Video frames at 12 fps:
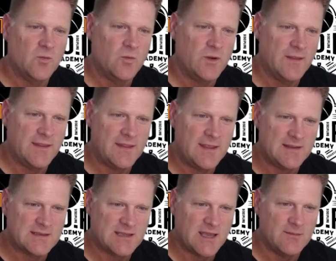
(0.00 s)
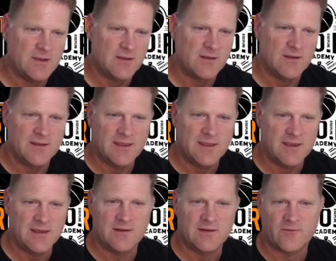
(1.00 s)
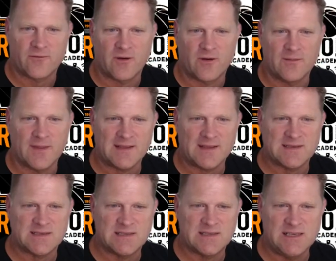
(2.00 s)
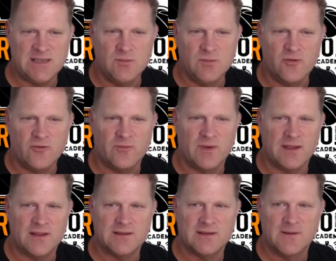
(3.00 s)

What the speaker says: when it's coming in from that C movement,